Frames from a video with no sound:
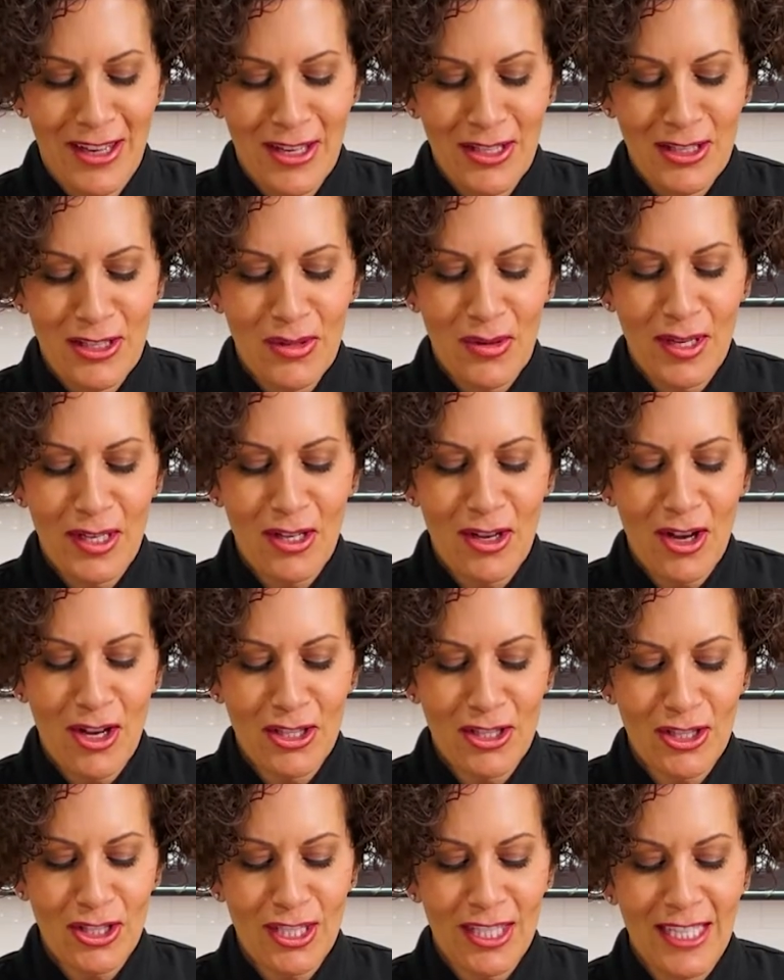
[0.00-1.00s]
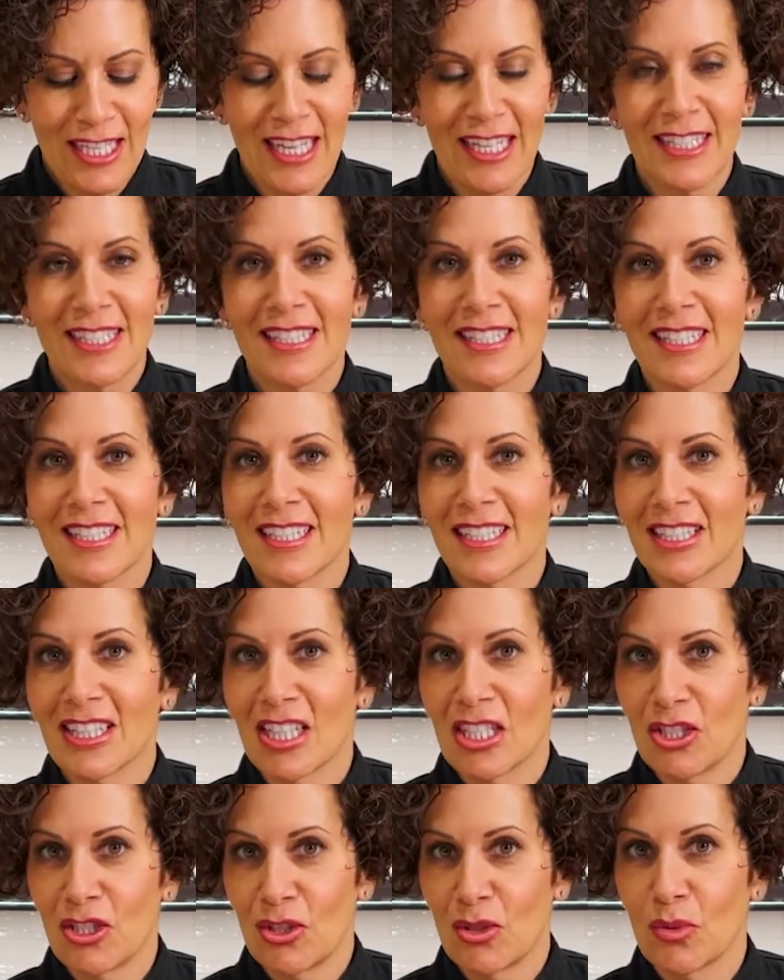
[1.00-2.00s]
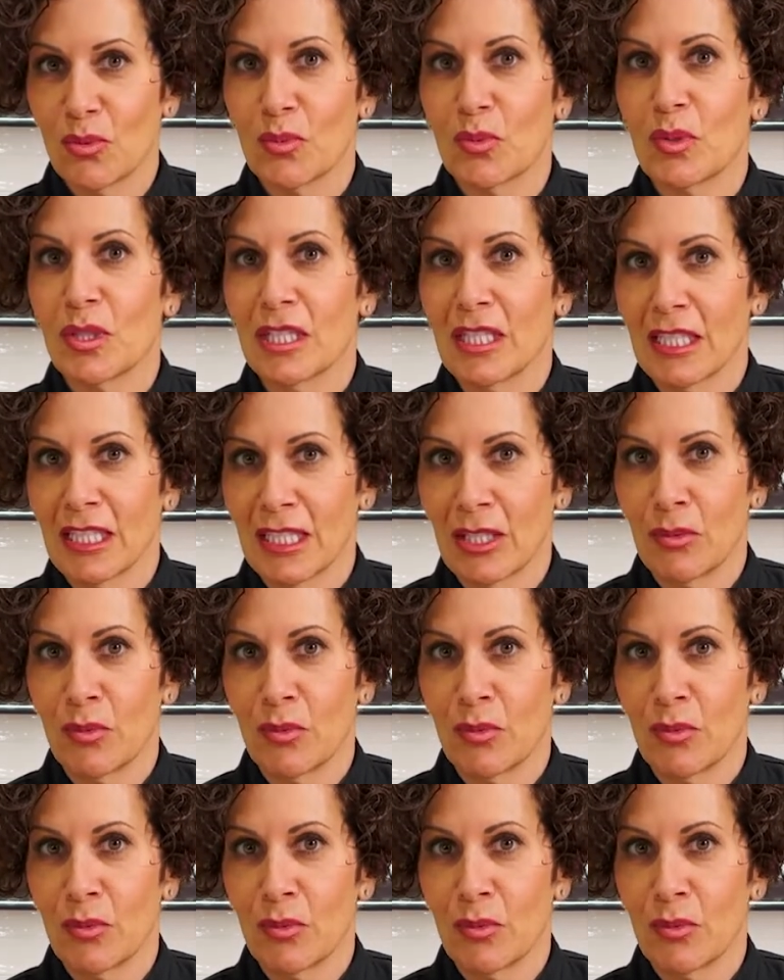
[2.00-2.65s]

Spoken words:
So I caution against it unless you're really,